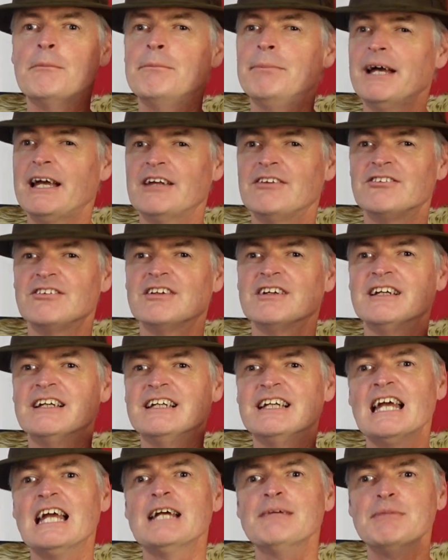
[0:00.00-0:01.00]
best
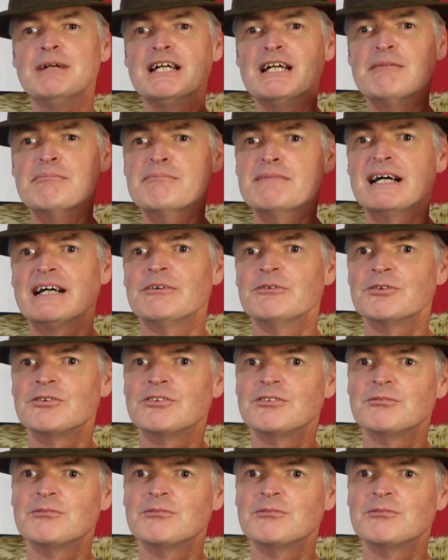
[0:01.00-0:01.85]
gaming mouse.